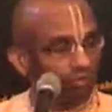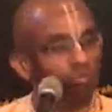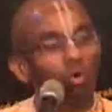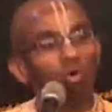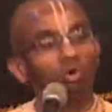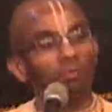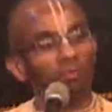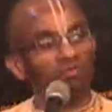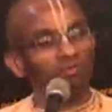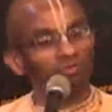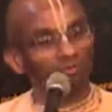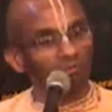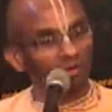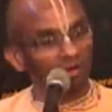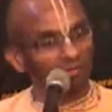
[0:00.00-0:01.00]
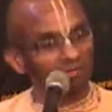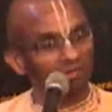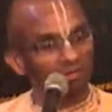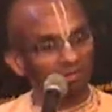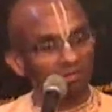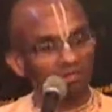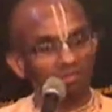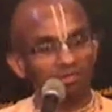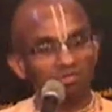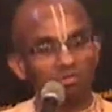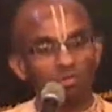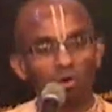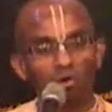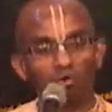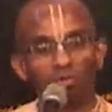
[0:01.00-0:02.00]
The whole process of bhakti is
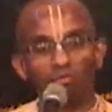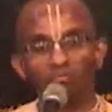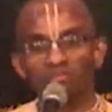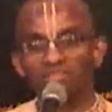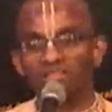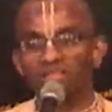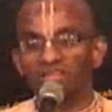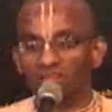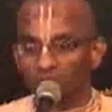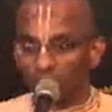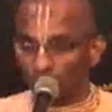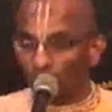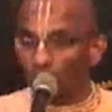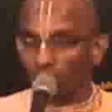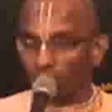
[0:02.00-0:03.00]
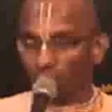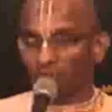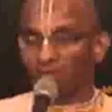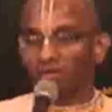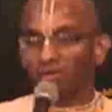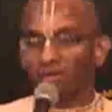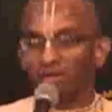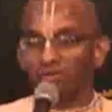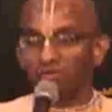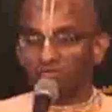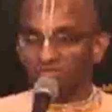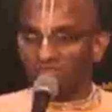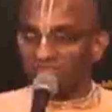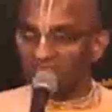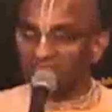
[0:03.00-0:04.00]
not of saying no. It is of
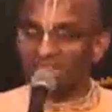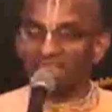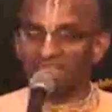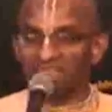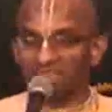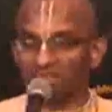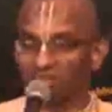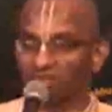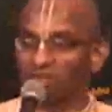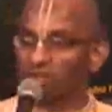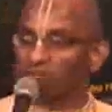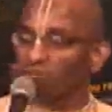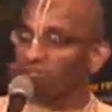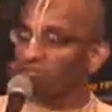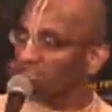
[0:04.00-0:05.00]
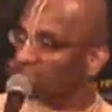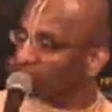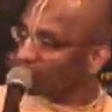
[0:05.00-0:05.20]
saying yes. When we say